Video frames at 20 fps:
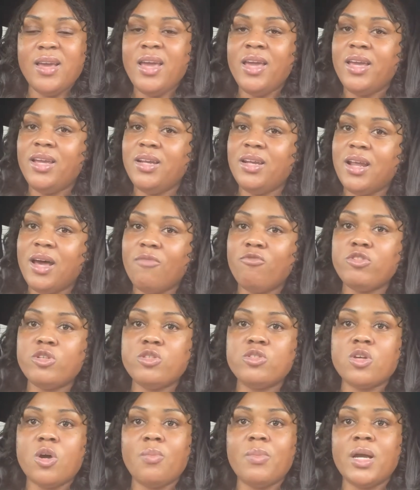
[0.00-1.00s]
he loved you
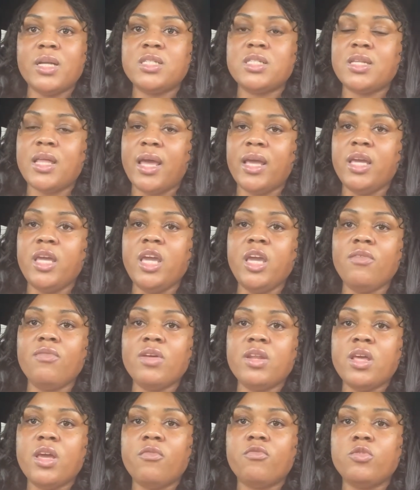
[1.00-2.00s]
so much that
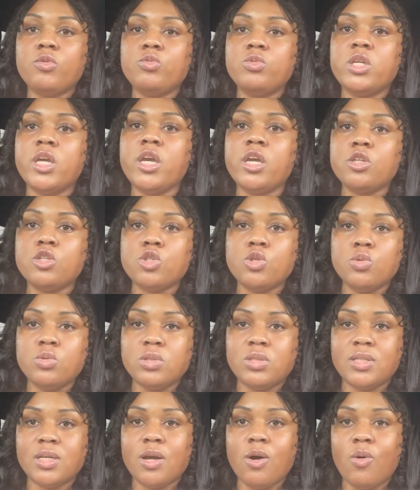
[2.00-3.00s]
even if you did choose
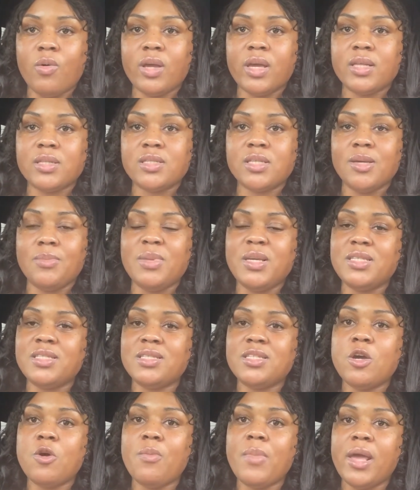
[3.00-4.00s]
to go against him he
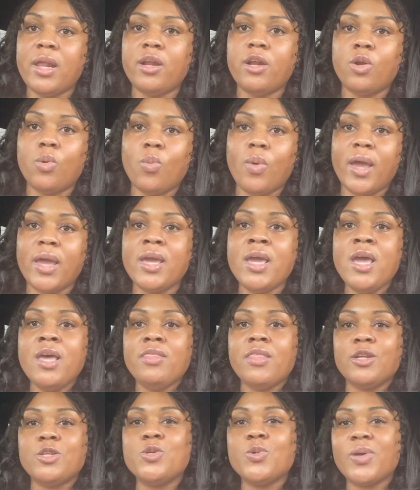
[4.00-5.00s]
still made it a way
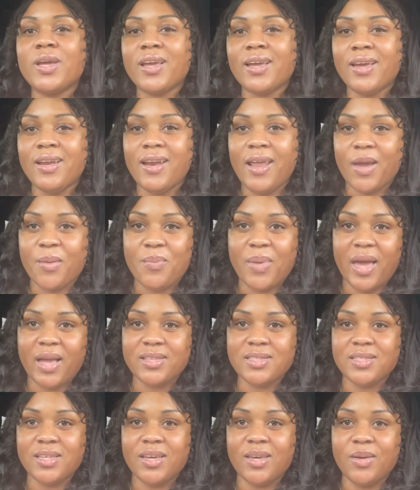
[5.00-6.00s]
that you can connect back
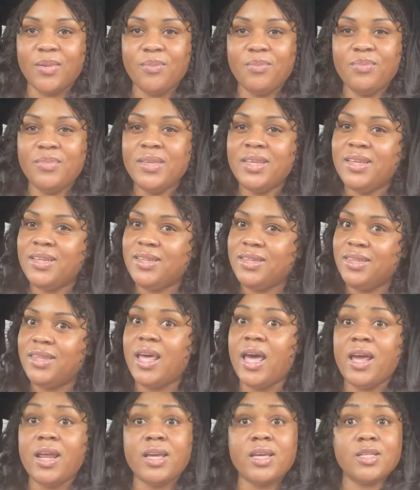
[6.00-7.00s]
to him
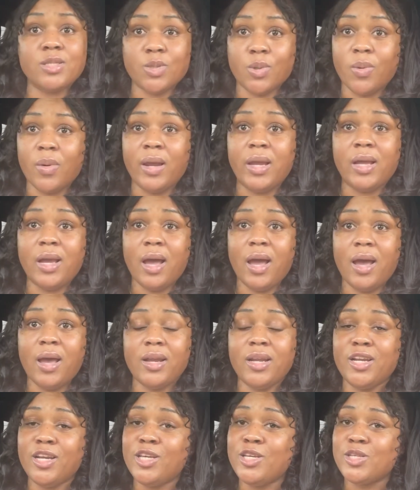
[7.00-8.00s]
that is a great God
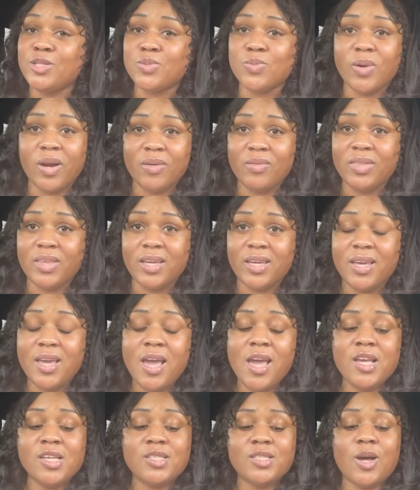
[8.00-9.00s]
and he is worthy.
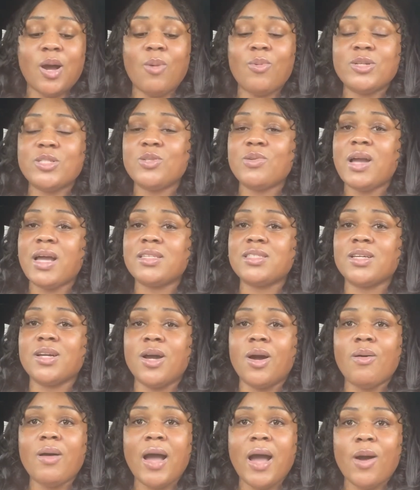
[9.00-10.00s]
So I want you guys to
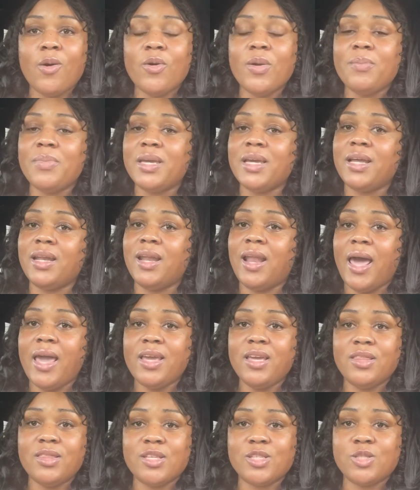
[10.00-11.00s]
go out and be a light
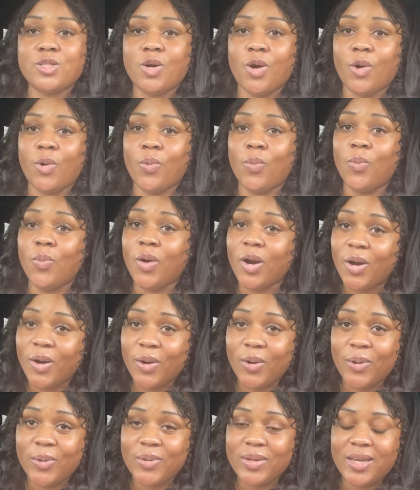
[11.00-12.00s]
in this dark
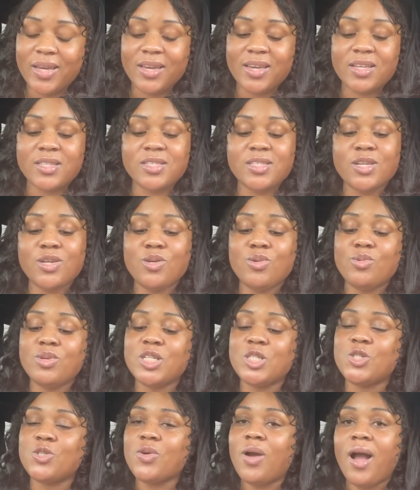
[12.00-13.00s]
world and continue to
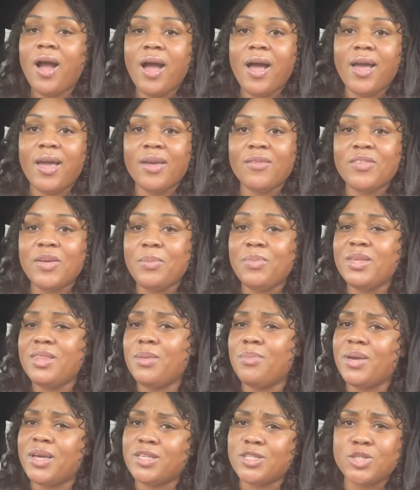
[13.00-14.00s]
strive and be the
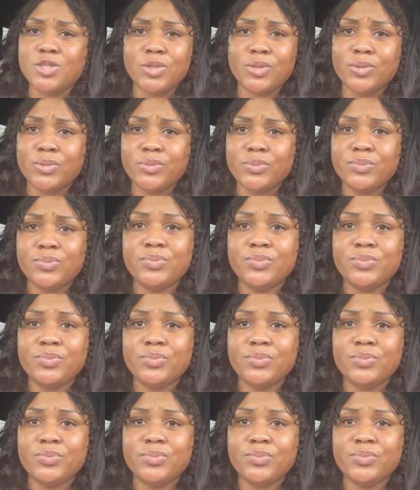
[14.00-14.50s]
best you.